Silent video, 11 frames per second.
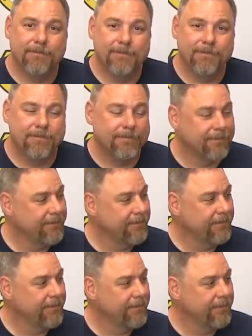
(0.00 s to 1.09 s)

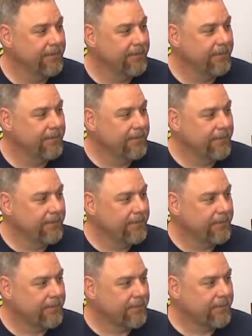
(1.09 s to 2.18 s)

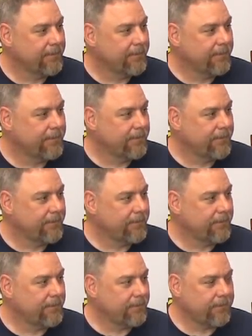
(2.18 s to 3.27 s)

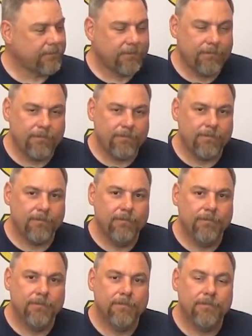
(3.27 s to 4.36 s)

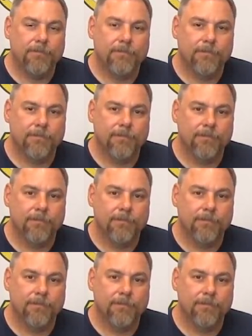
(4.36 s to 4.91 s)
(silent)